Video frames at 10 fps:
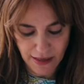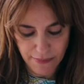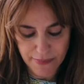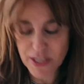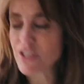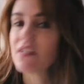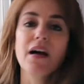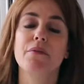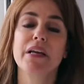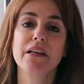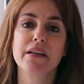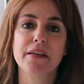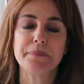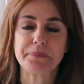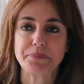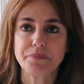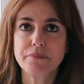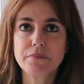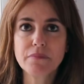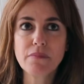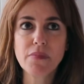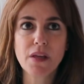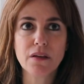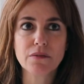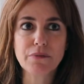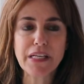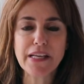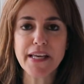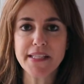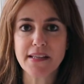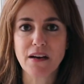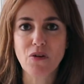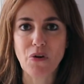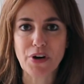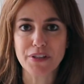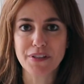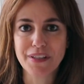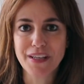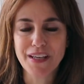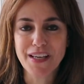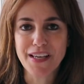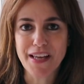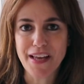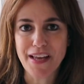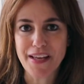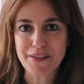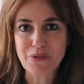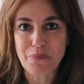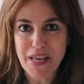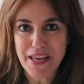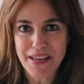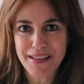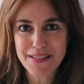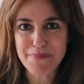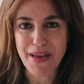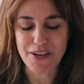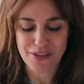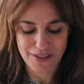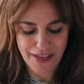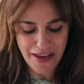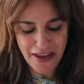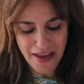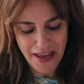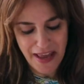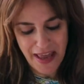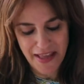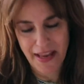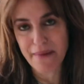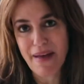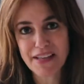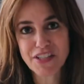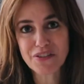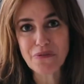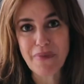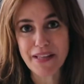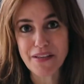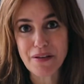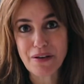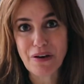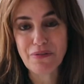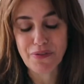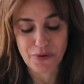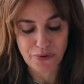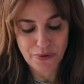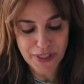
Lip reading: Mishna really hits a chord to me especially, and I imagine to many of you.